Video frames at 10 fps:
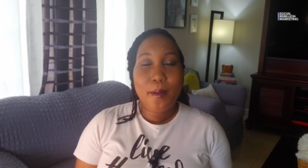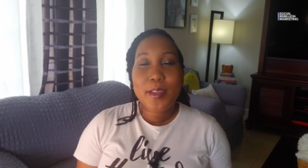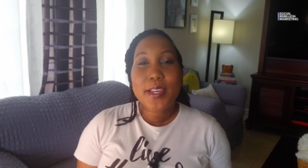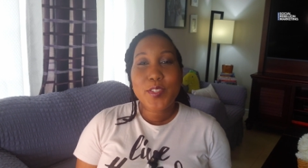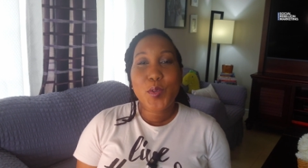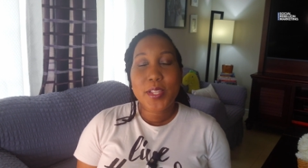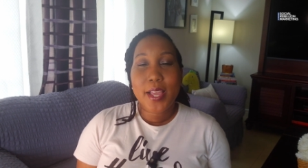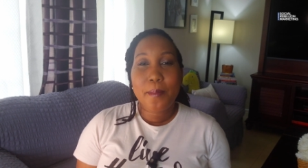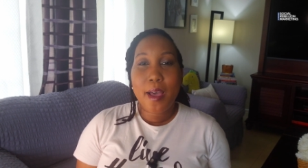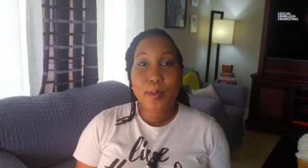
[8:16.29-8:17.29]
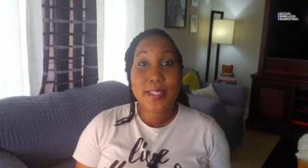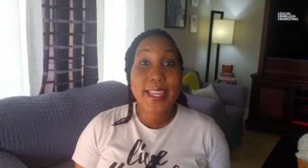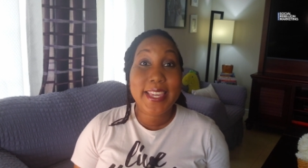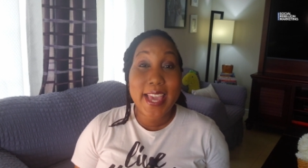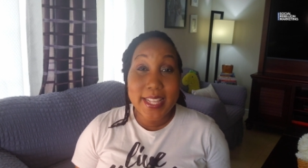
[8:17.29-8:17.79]
Or you can show them how to
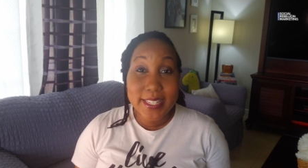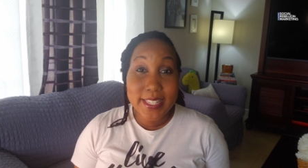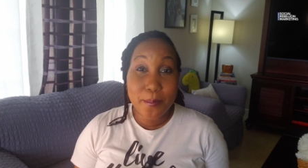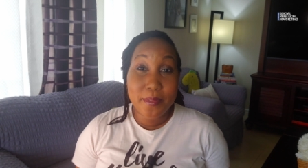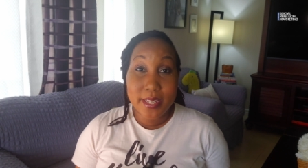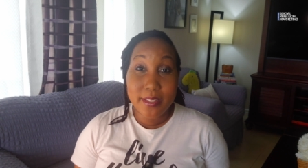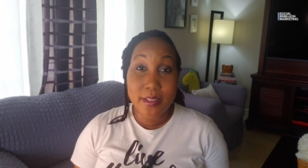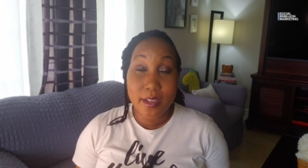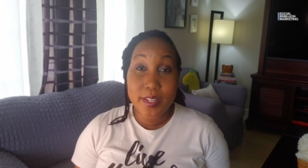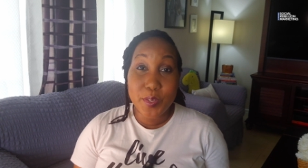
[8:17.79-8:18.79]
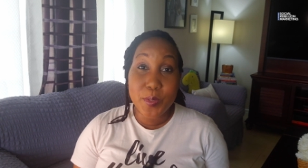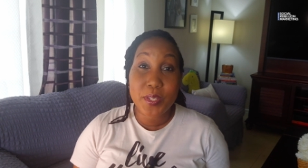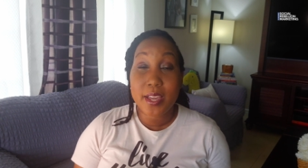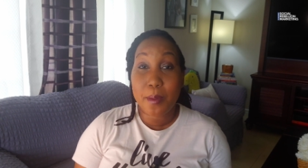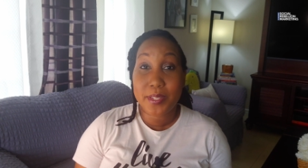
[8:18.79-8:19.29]
get something done
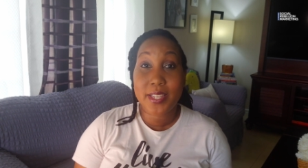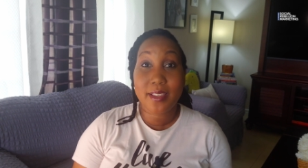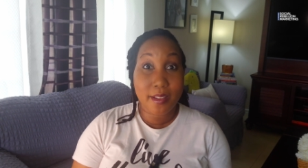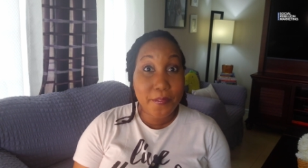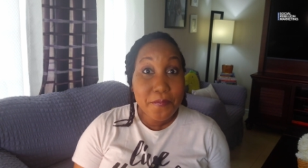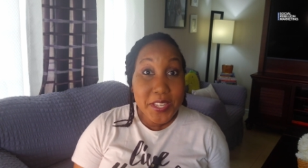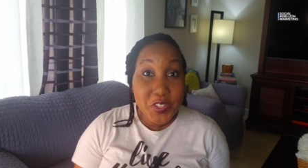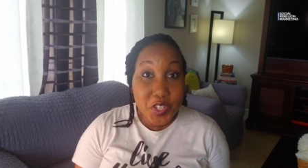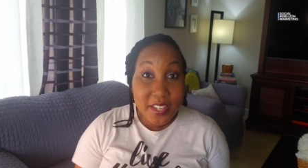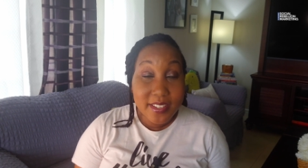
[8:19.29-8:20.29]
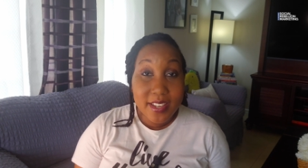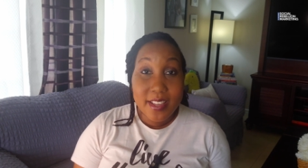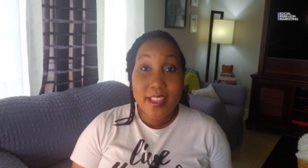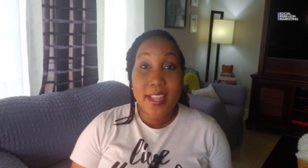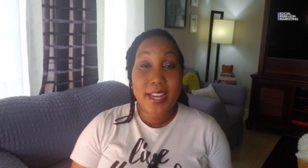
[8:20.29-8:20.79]
using a particular feature
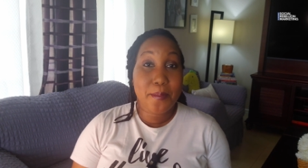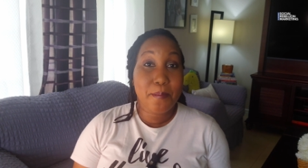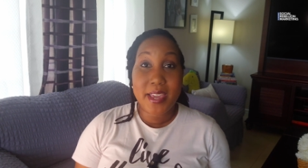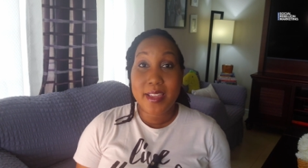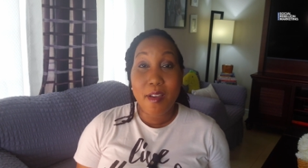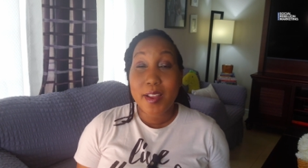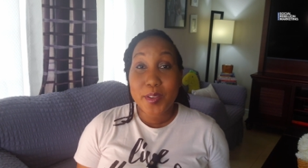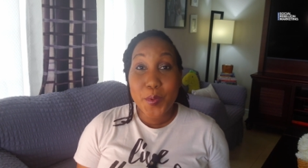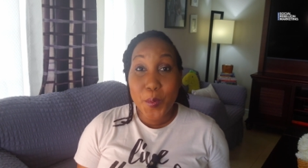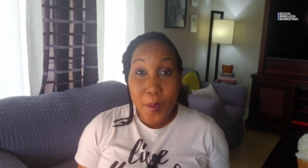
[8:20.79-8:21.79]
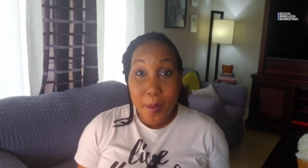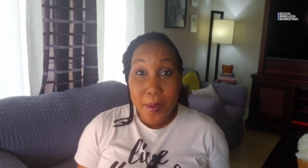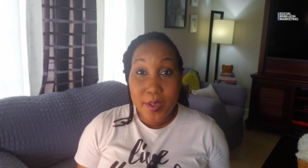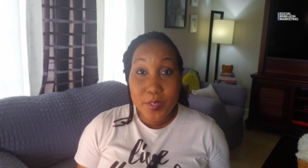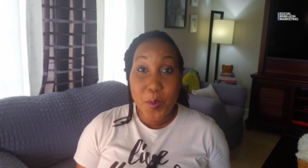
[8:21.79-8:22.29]
that they may not know
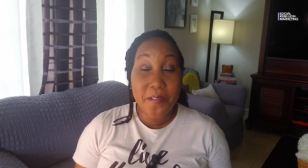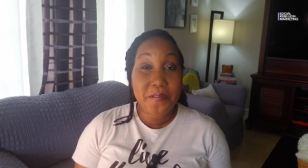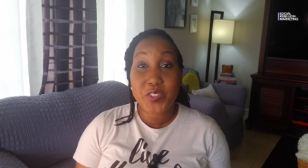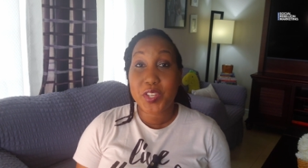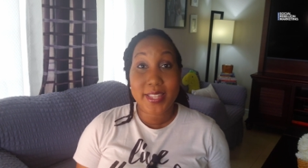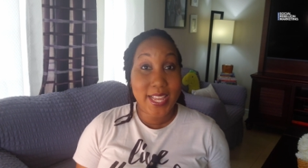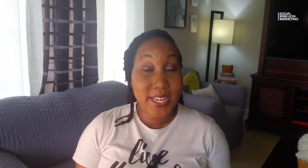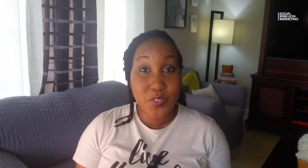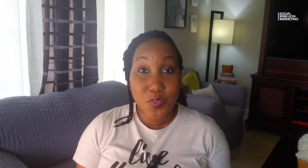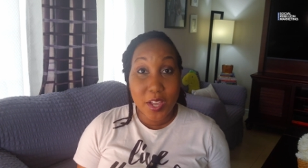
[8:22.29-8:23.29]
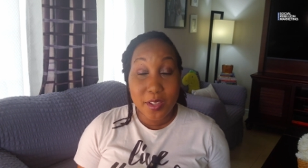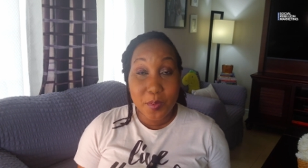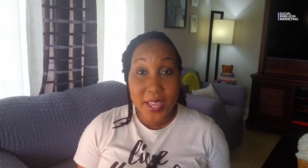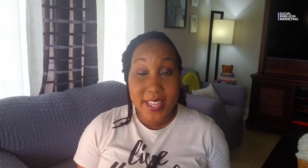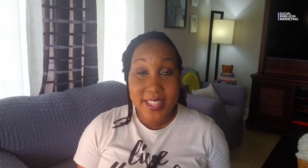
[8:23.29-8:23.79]
about or a feature that they struggle
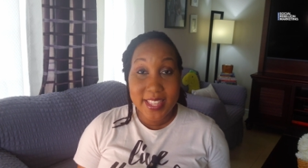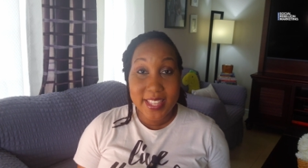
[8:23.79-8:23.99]
with.